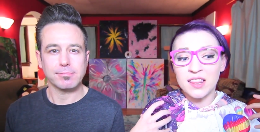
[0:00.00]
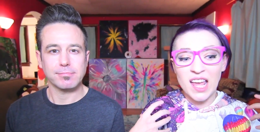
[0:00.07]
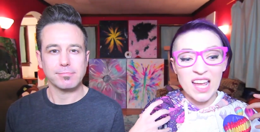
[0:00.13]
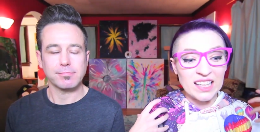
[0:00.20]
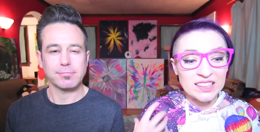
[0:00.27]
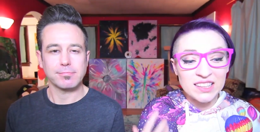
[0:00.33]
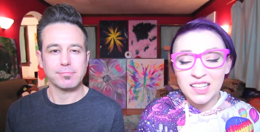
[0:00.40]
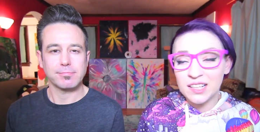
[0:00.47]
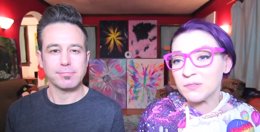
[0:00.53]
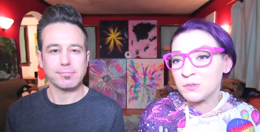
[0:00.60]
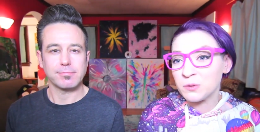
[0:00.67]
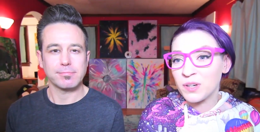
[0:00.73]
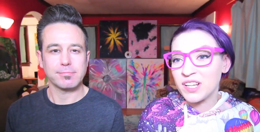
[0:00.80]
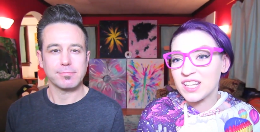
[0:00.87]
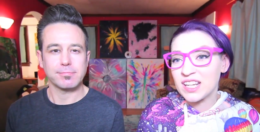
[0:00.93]
Speaker 1: they
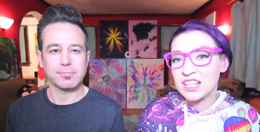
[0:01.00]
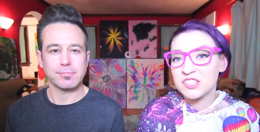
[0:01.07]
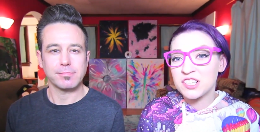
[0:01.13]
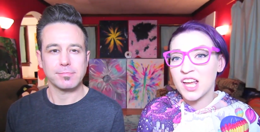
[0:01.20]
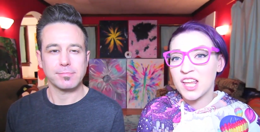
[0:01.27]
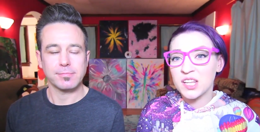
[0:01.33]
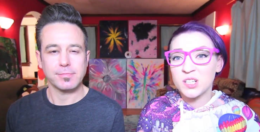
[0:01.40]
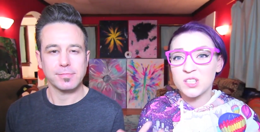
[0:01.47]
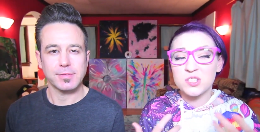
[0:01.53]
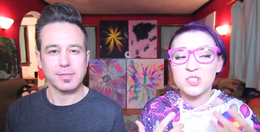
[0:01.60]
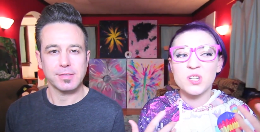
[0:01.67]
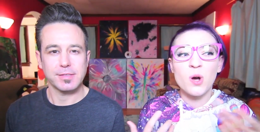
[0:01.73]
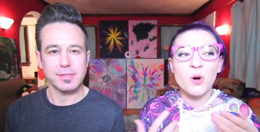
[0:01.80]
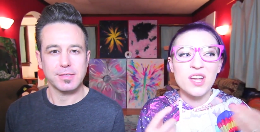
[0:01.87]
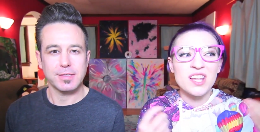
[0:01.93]
lived with each other.
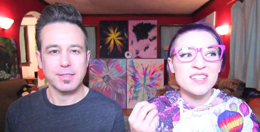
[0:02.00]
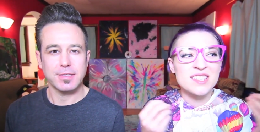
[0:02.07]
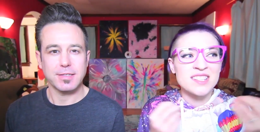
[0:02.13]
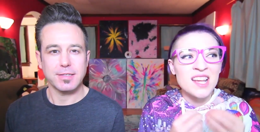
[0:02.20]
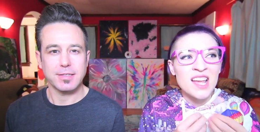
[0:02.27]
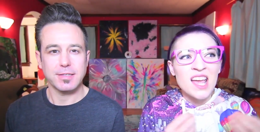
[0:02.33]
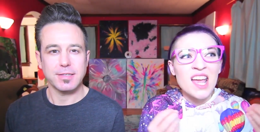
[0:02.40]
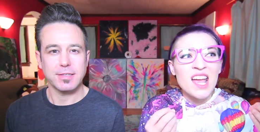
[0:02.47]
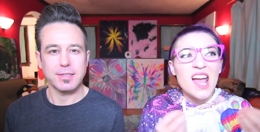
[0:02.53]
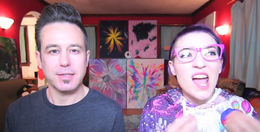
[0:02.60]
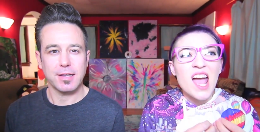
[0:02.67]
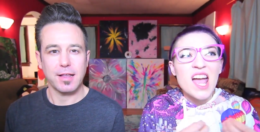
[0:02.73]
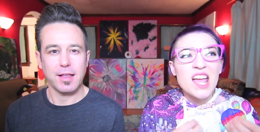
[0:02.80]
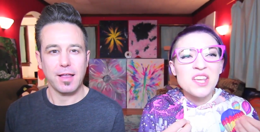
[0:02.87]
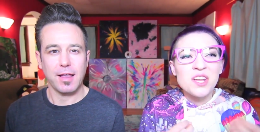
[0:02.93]
So it's,
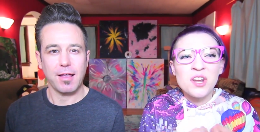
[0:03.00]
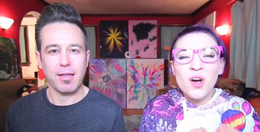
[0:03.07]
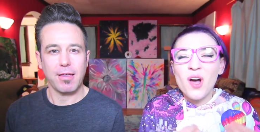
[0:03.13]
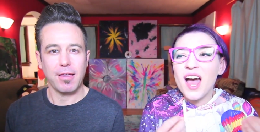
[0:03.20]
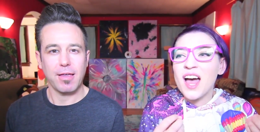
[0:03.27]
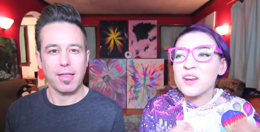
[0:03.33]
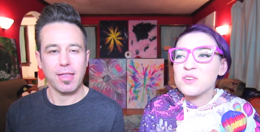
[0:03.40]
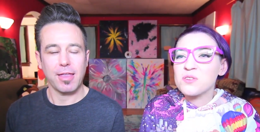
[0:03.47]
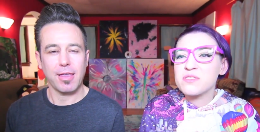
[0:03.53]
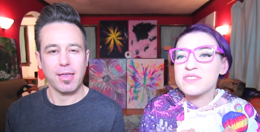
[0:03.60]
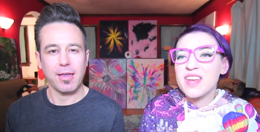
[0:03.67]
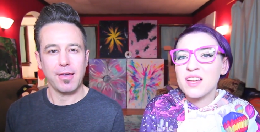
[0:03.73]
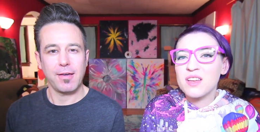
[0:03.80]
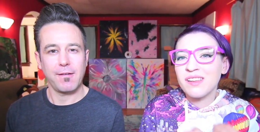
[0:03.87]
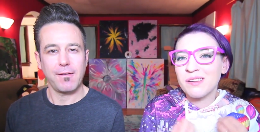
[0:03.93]
you know, how do you
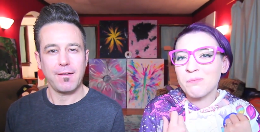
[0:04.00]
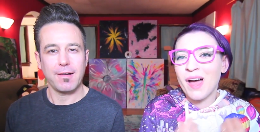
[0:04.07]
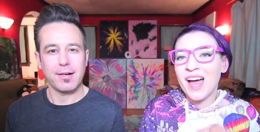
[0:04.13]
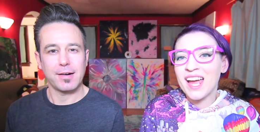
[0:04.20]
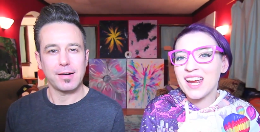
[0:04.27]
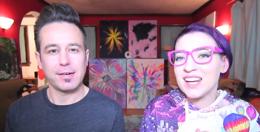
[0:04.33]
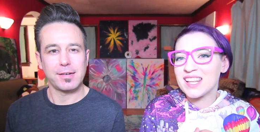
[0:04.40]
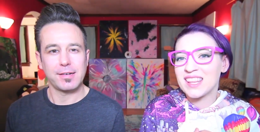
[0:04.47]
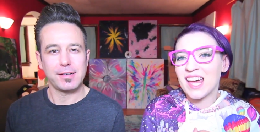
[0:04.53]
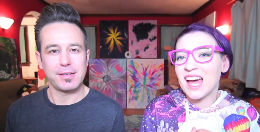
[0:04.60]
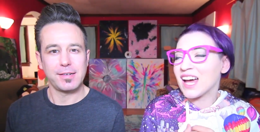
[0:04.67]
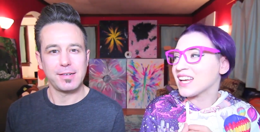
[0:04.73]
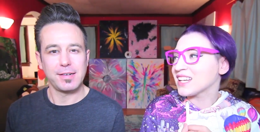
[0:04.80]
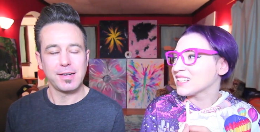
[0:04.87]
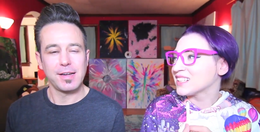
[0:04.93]
say goodbye to
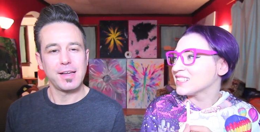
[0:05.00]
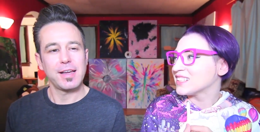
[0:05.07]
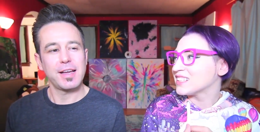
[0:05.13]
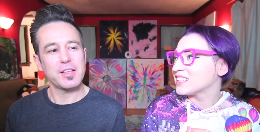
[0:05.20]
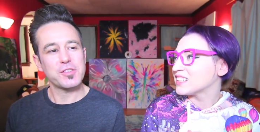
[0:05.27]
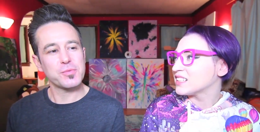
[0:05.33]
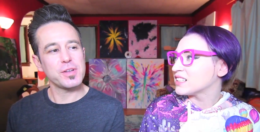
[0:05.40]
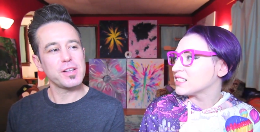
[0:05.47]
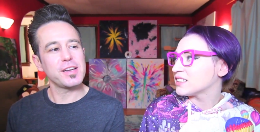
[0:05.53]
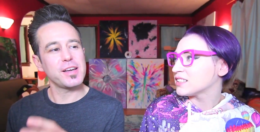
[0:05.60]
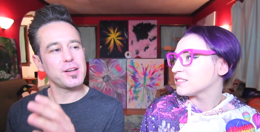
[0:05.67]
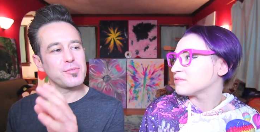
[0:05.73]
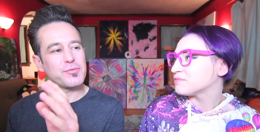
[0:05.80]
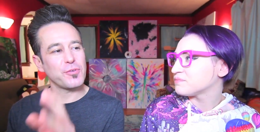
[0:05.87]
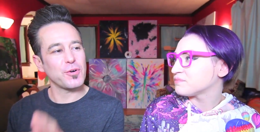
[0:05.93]
that?
Speaker 2: It's really
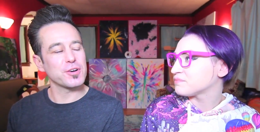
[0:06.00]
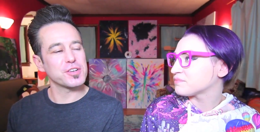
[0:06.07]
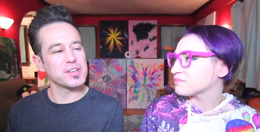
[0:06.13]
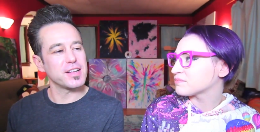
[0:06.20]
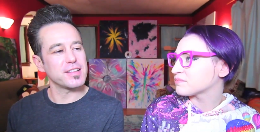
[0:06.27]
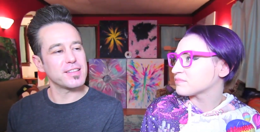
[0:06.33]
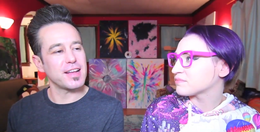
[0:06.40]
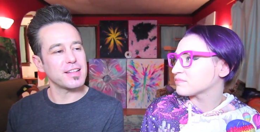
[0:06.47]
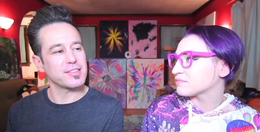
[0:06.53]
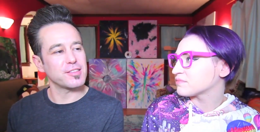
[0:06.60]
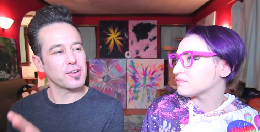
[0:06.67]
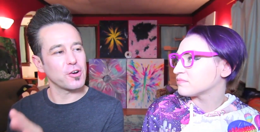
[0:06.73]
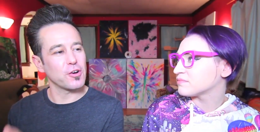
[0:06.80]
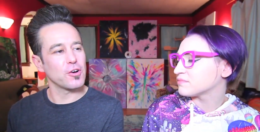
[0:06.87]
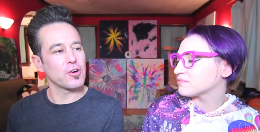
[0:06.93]
unfortunate that
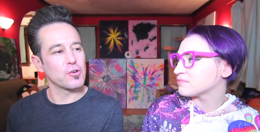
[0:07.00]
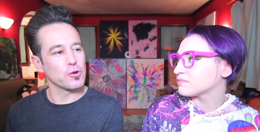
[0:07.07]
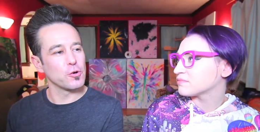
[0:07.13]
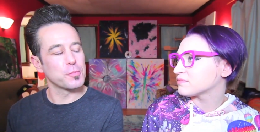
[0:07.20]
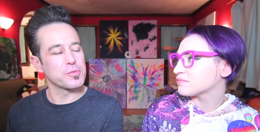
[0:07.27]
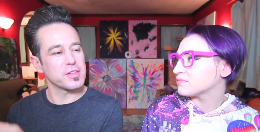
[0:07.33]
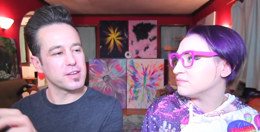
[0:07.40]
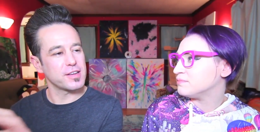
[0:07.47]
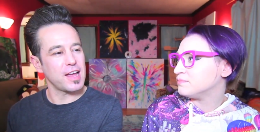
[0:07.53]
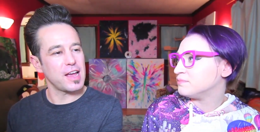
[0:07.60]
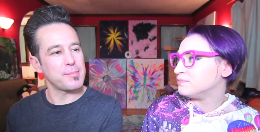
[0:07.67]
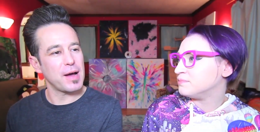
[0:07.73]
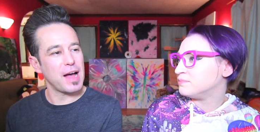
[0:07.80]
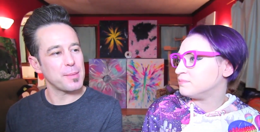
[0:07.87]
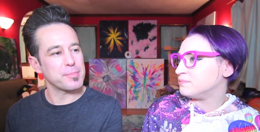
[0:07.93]
the girl groups in
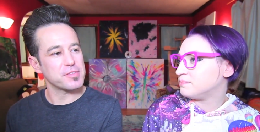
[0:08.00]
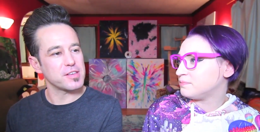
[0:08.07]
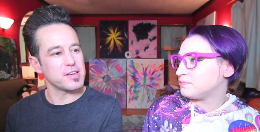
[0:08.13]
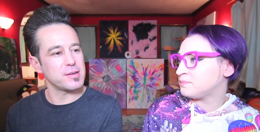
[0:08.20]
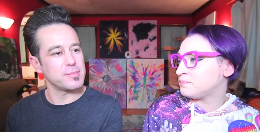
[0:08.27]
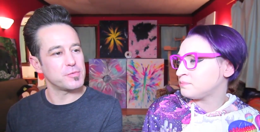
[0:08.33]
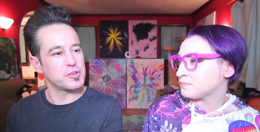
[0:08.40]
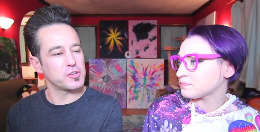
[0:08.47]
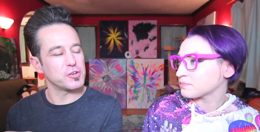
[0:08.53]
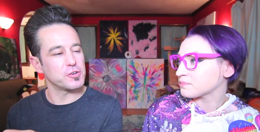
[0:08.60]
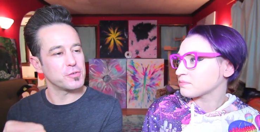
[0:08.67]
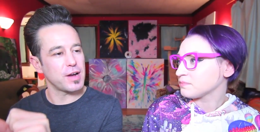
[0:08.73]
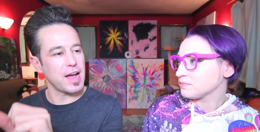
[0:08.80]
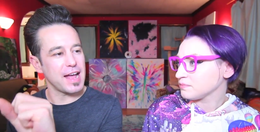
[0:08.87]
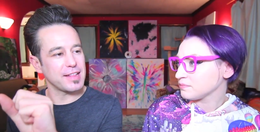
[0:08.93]
K-pop seem hmm.
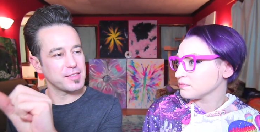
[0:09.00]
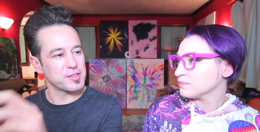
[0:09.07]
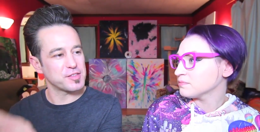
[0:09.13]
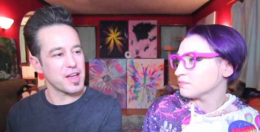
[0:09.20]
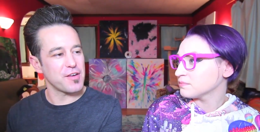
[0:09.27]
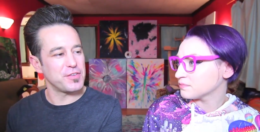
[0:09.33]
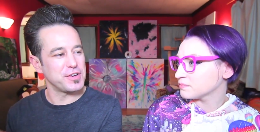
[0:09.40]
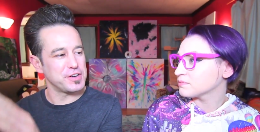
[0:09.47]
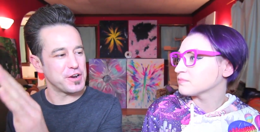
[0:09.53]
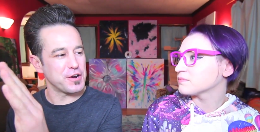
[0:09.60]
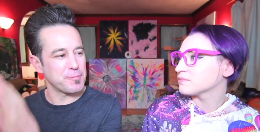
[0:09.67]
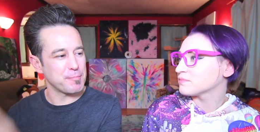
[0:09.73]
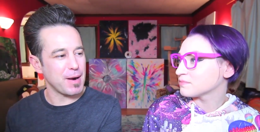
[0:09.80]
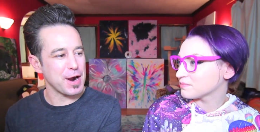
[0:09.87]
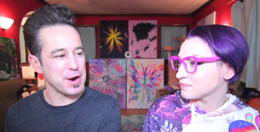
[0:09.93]
to, at the
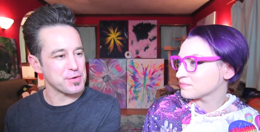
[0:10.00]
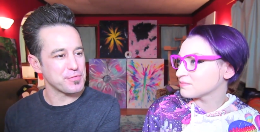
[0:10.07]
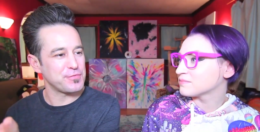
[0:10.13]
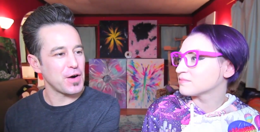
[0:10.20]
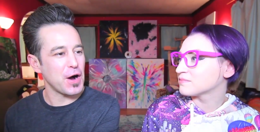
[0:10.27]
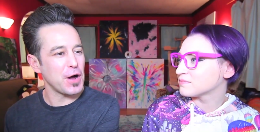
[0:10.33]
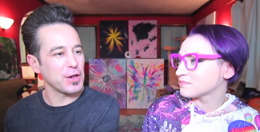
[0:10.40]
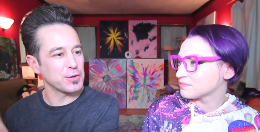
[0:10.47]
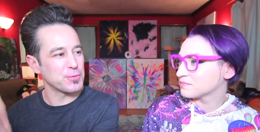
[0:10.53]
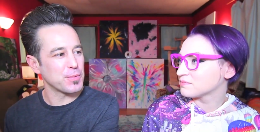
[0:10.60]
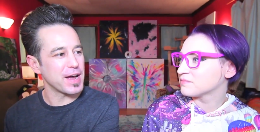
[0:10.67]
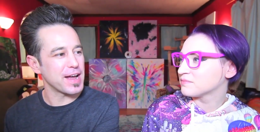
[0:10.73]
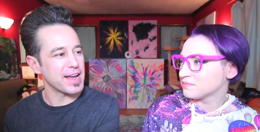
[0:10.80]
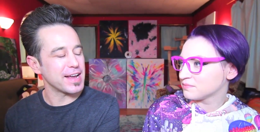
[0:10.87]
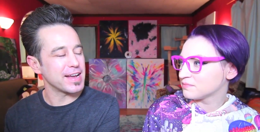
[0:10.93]
seven-year mark, fall
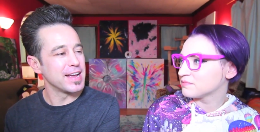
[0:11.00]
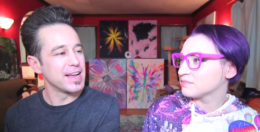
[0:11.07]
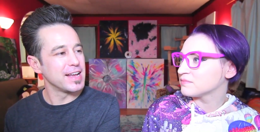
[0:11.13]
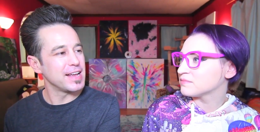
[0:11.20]
away,